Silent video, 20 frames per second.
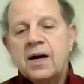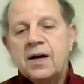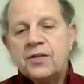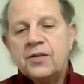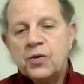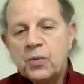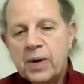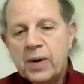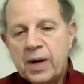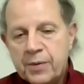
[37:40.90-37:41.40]

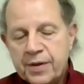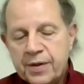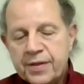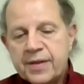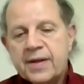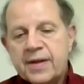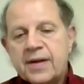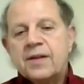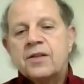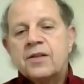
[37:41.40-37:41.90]
the way we
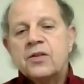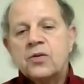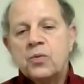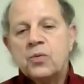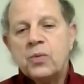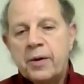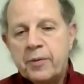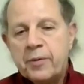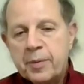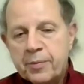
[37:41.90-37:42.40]
think, the
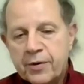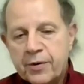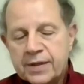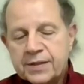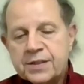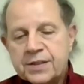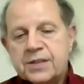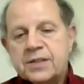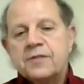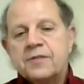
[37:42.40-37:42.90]
way we
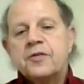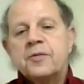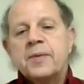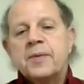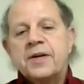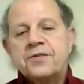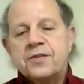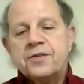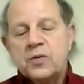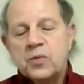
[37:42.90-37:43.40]
process
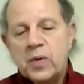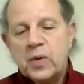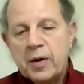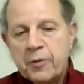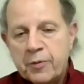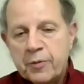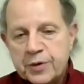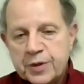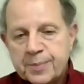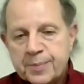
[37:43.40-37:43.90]
information, the way we
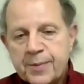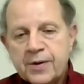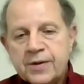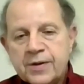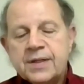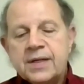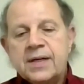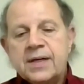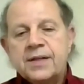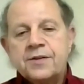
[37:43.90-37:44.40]
respond
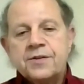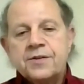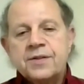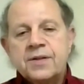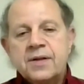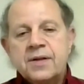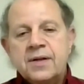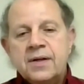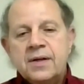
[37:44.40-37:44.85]
to others,